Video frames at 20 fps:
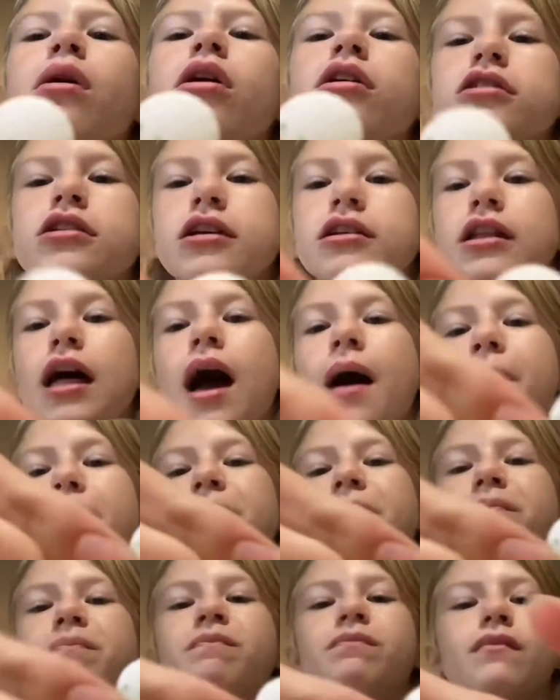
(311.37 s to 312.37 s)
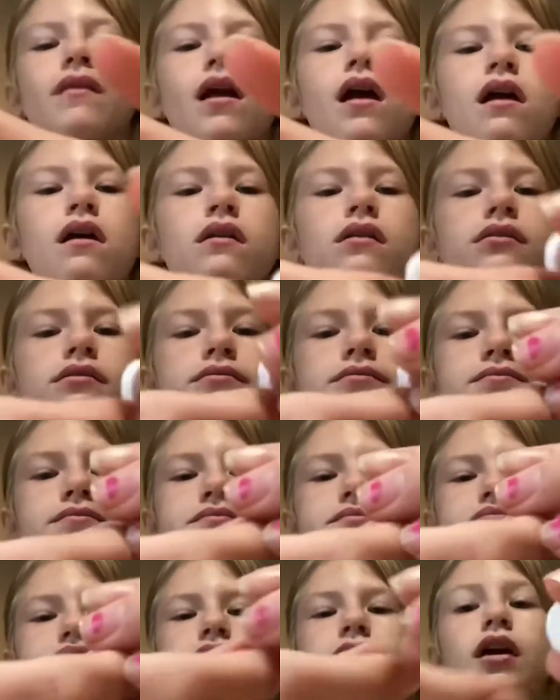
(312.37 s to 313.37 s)
See that?
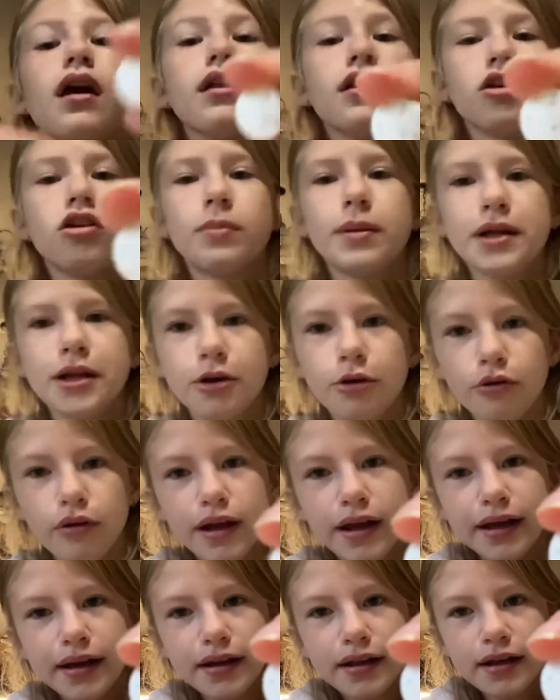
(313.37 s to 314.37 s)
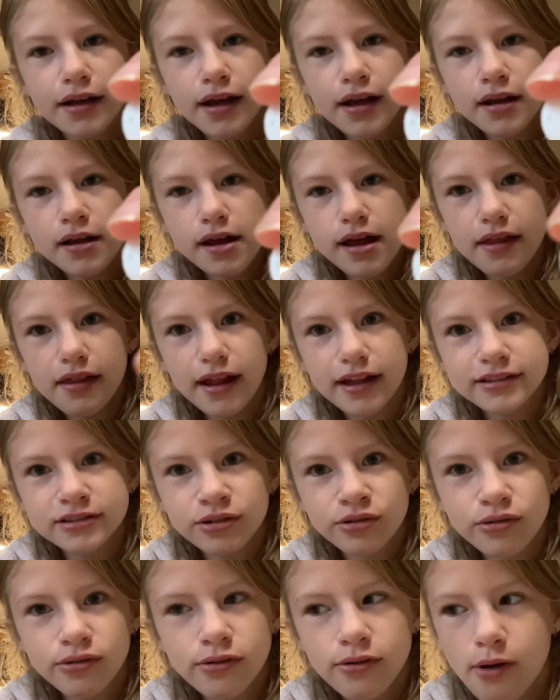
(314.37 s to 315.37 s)
A little bit of green in it. That's
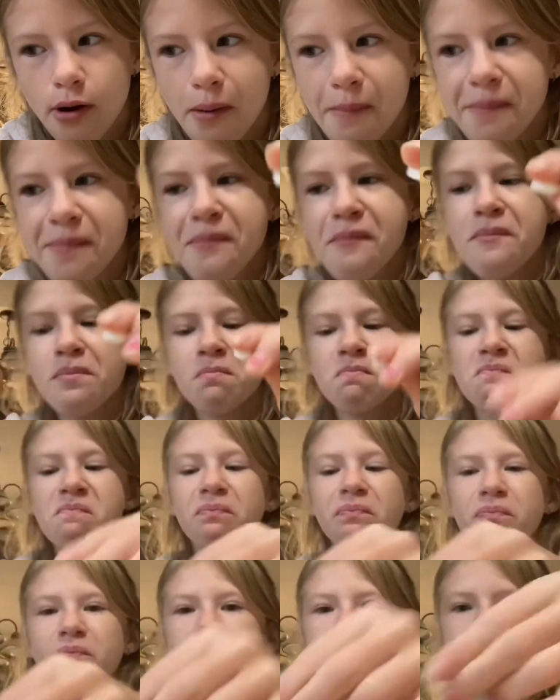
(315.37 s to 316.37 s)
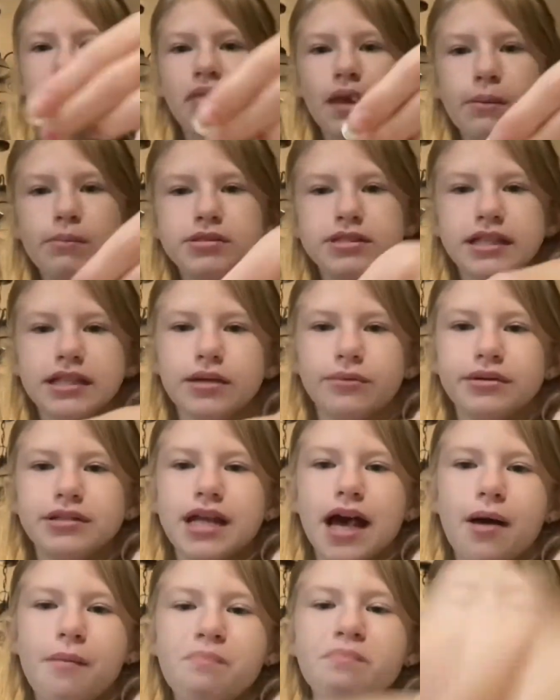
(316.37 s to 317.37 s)
cool. I'm gonna set that one
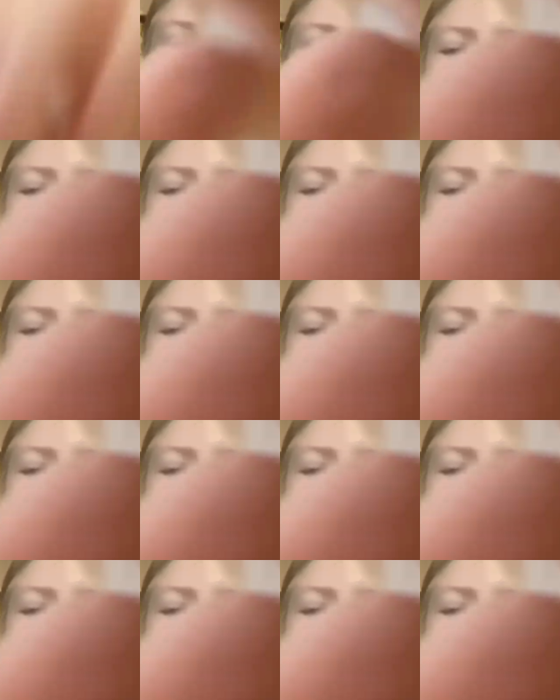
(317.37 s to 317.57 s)
down.